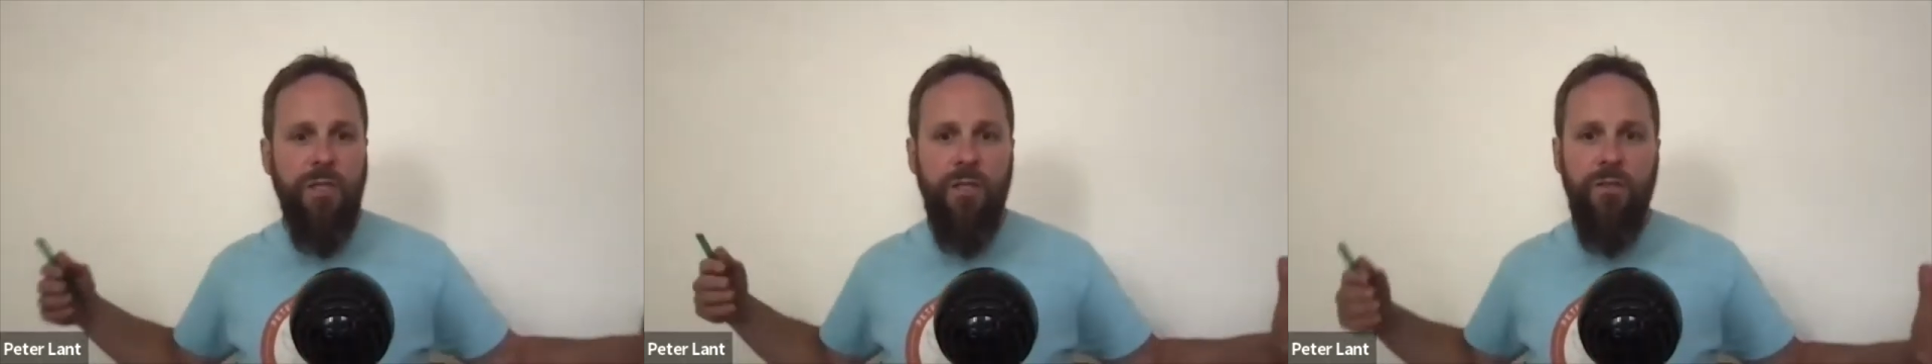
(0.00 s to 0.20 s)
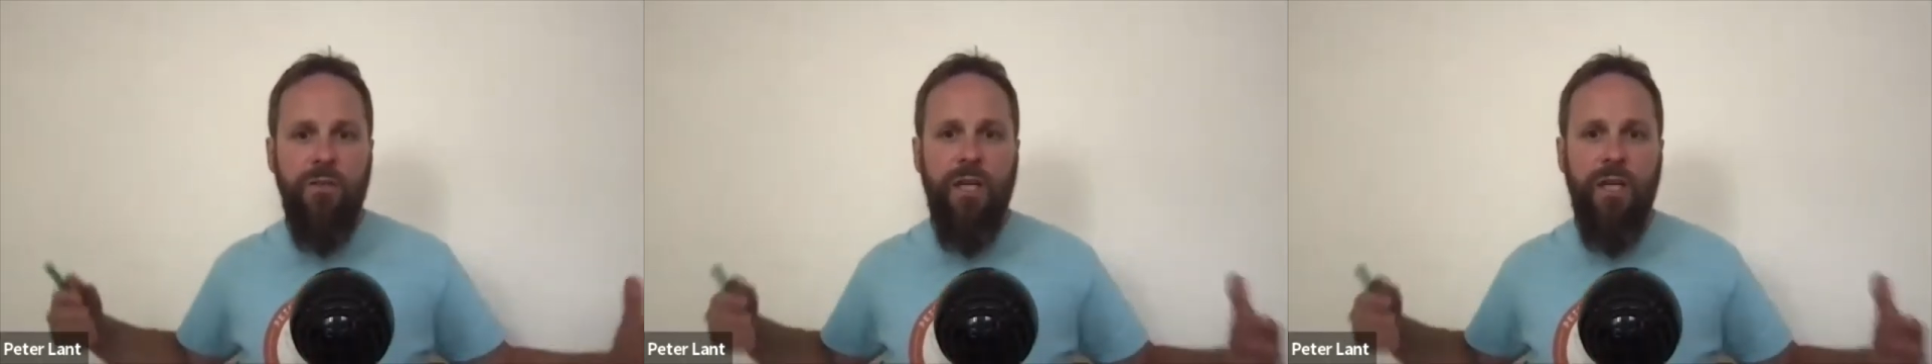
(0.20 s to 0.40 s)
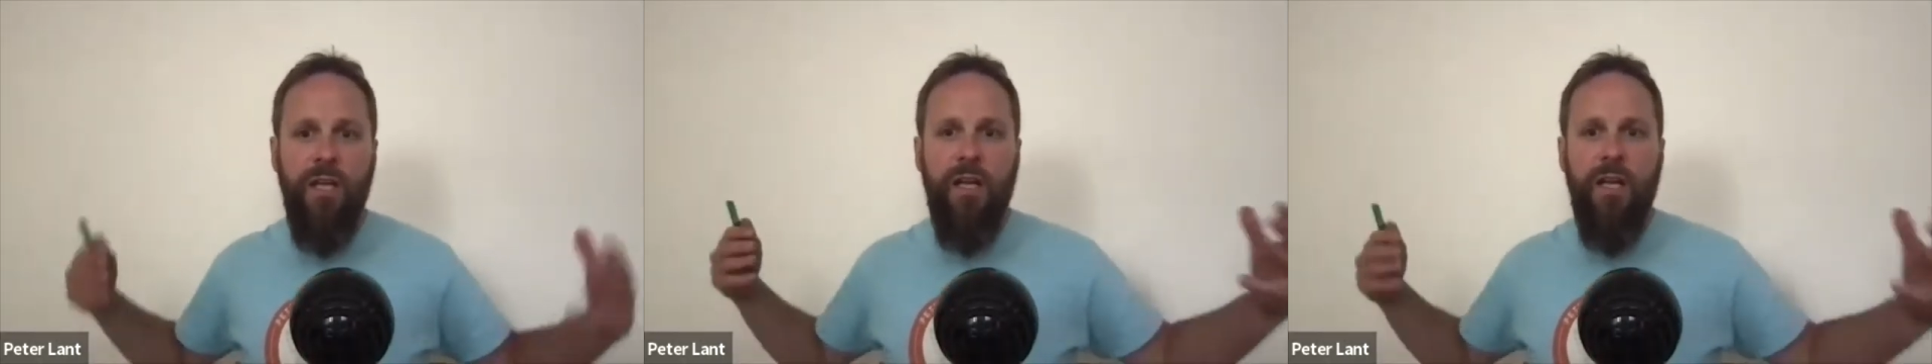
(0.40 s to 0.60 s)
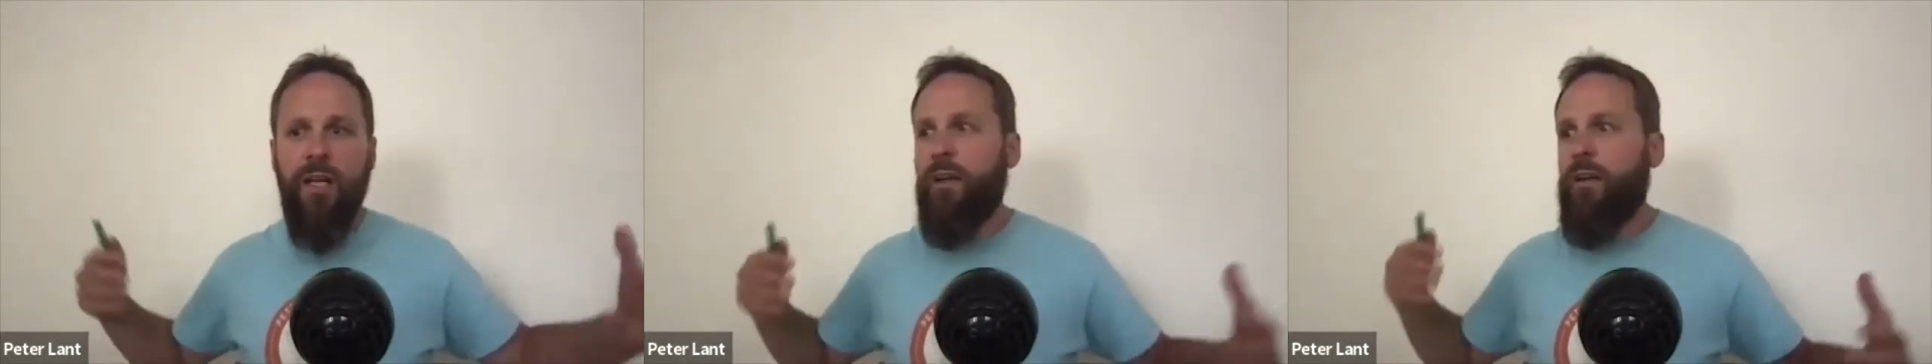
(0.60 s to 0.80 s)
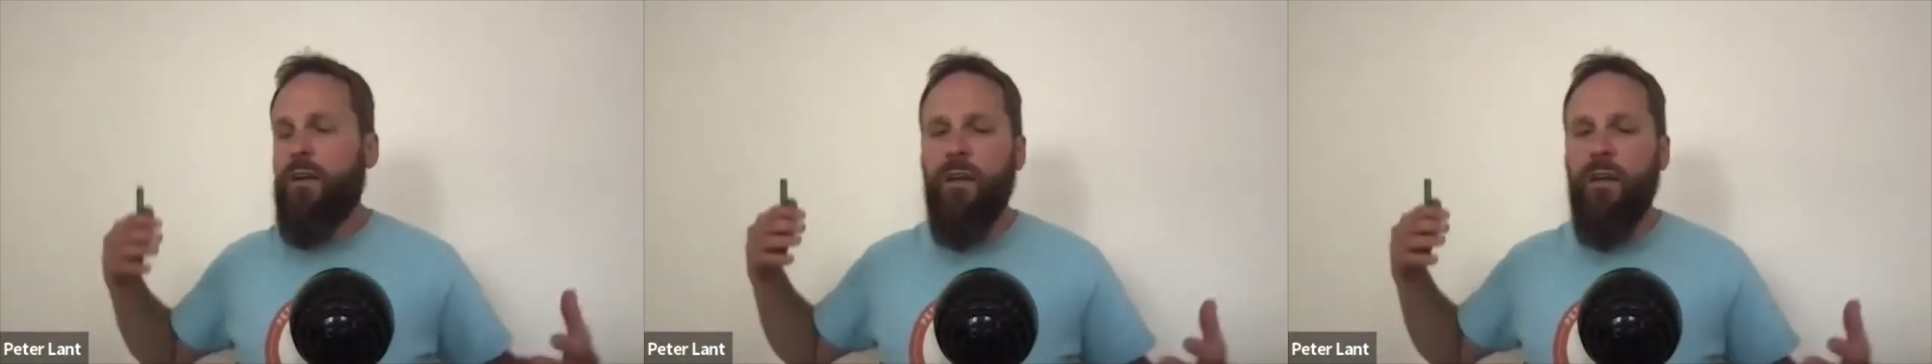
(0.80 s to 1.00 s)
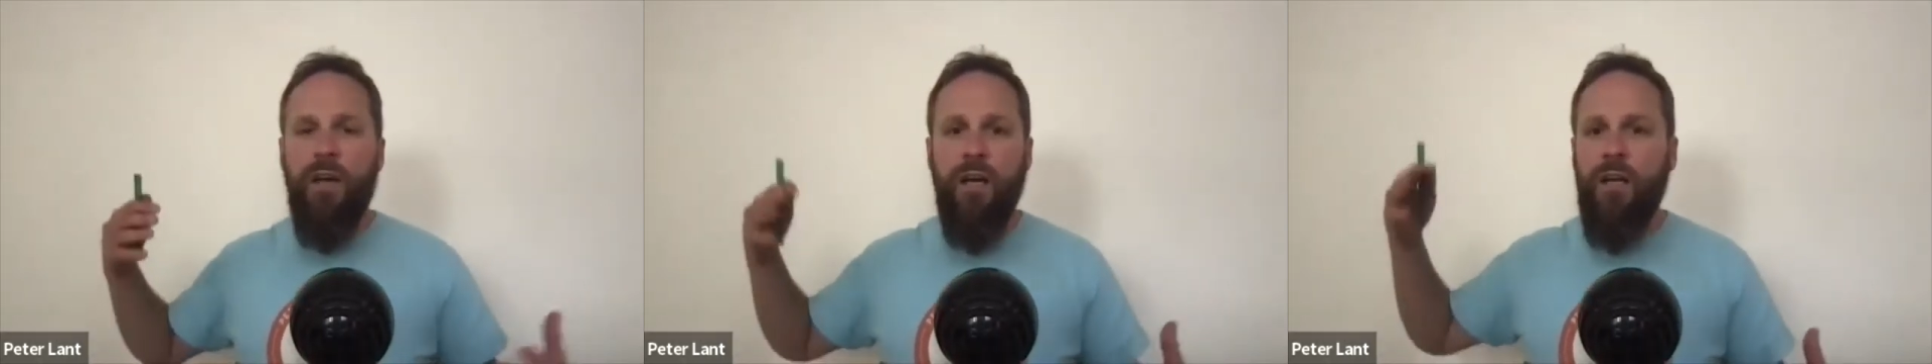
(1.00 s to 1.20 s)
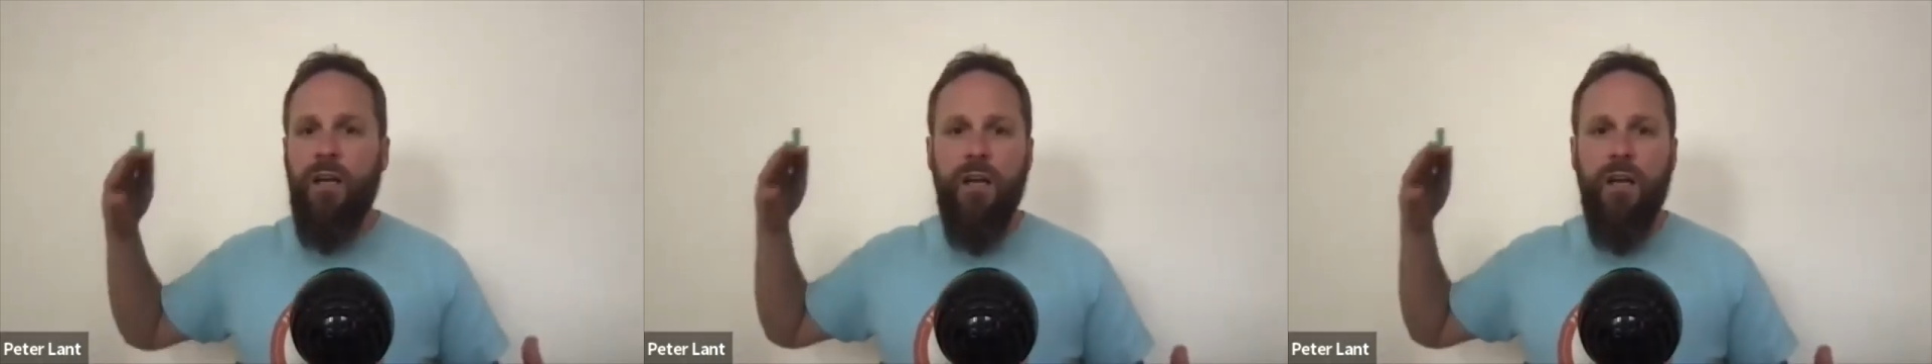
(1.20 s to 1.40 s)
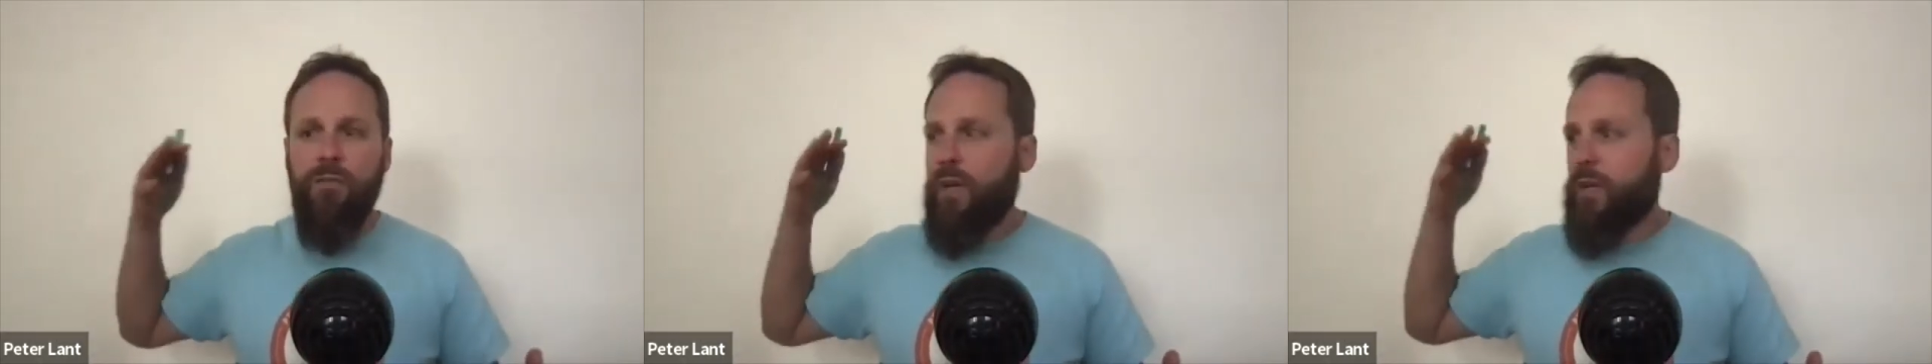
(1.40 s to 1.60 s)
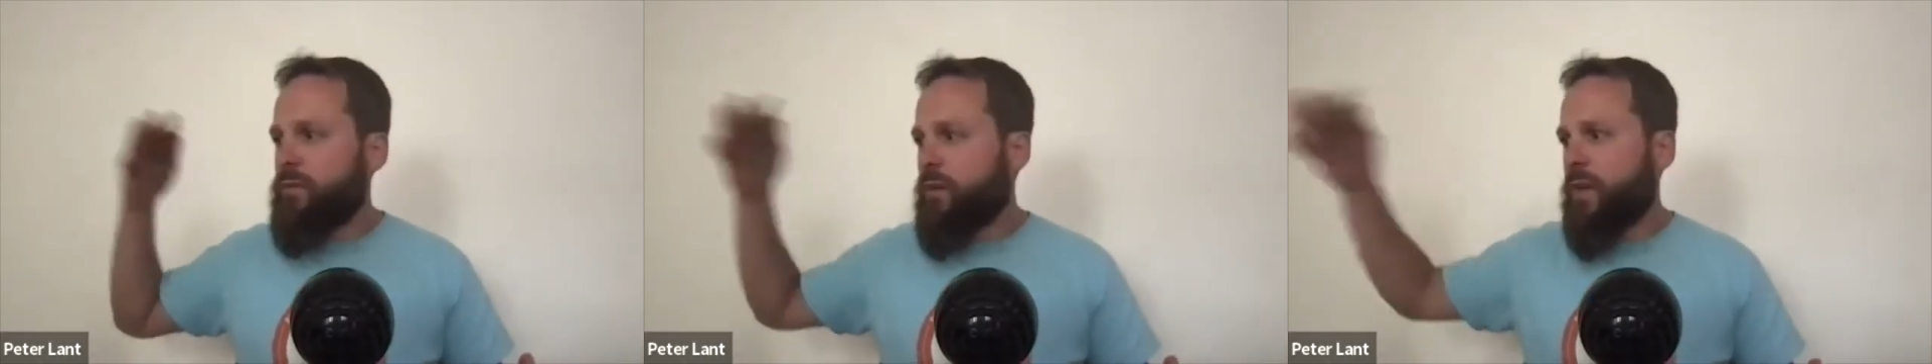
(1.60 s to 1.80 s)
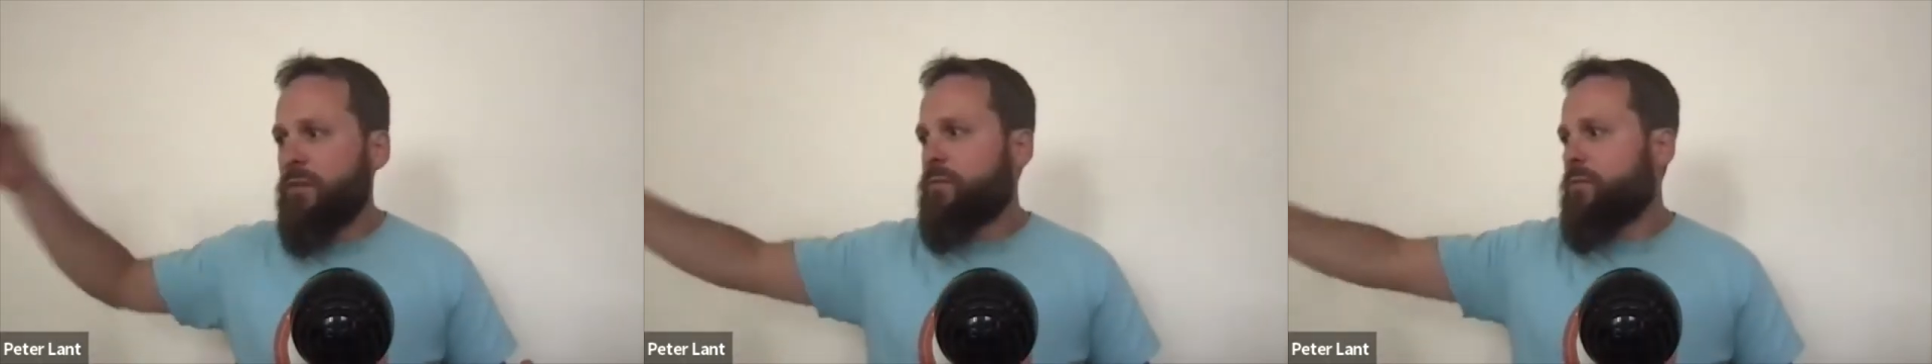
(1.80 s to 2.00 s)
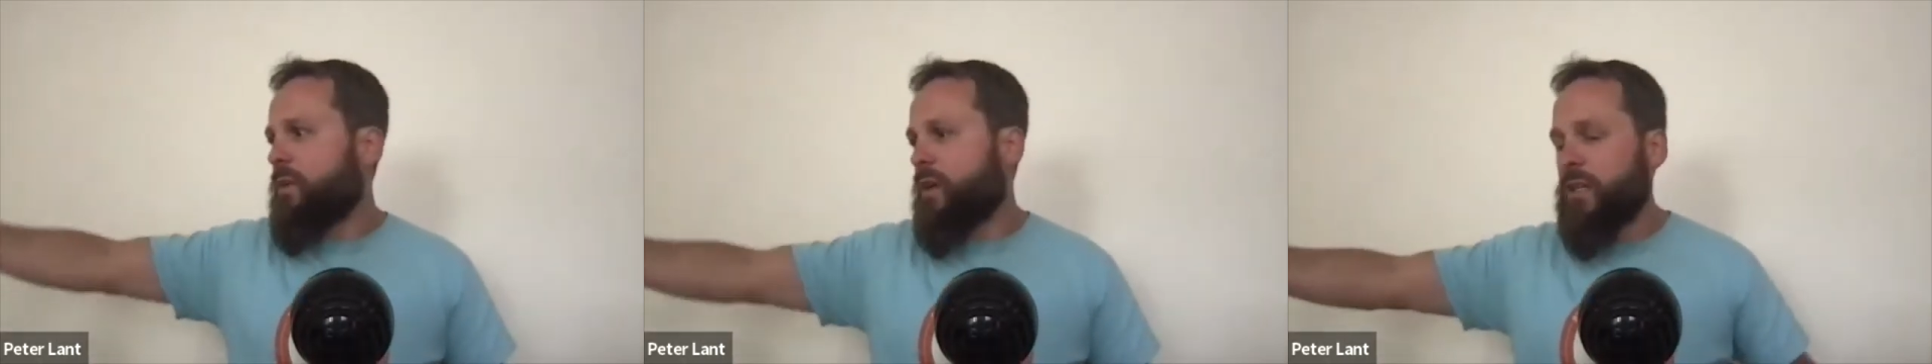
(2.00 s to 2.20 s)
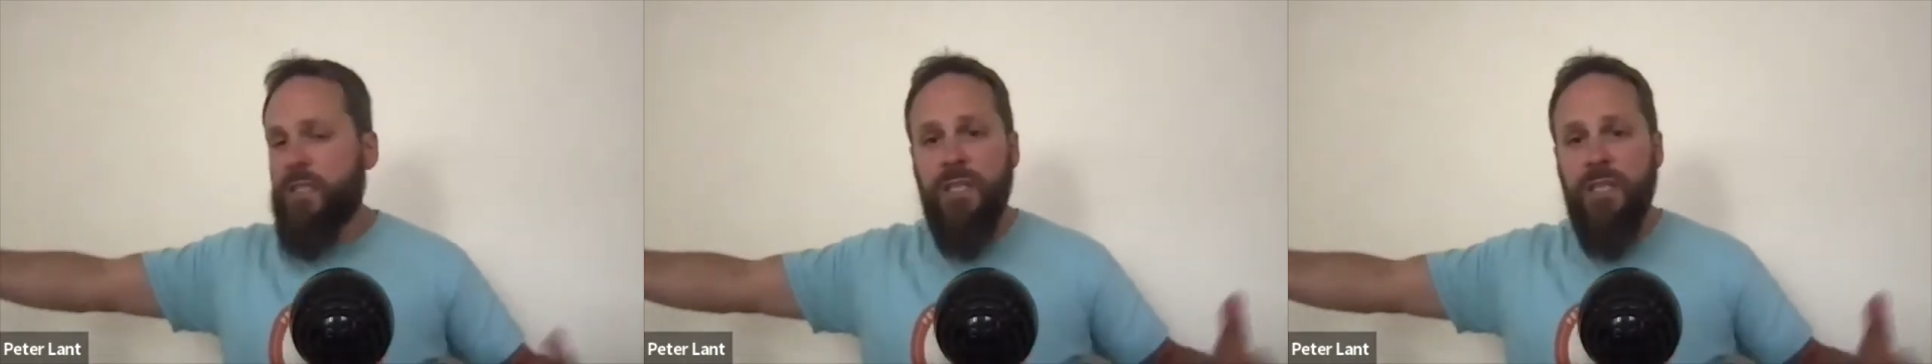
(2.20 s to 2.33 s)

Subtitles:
You know, like I'll